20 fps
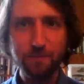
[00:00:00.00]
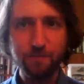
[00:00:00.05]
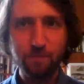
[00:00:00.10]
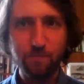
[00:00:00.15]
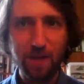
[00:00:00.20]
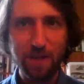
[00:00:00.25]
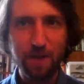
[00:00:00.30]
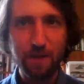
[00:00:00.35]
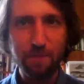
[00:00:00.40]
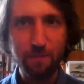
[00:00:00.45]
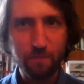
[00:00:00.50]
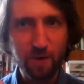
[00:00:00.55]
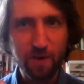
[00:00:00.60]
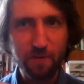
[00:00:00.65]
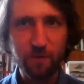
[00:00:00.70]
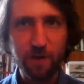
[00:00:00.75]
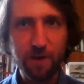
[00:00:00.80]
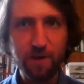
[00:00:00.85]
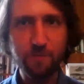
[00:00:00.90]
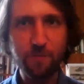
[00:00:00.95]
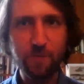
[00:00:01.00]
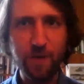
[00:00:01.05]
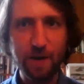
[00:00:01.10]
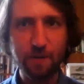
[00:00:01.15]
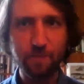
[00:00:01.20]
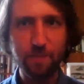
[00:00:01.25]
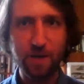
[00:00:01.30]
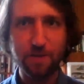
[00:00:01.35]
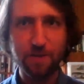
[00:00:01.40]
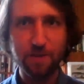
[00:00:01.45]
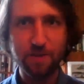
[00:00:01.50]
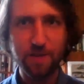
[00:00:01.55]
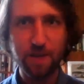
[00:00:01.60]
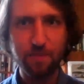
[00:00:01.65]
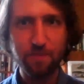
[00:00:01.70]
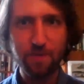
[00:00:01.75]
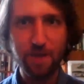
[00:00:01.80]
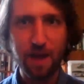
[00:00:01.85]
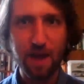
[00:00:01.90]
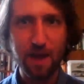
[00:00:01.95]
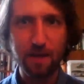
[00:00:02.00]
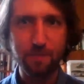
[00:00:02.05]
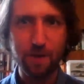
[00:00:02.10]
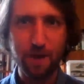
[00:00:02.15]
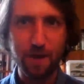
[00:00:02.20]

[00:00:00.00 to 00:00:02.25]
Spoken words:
but very firm at the same time.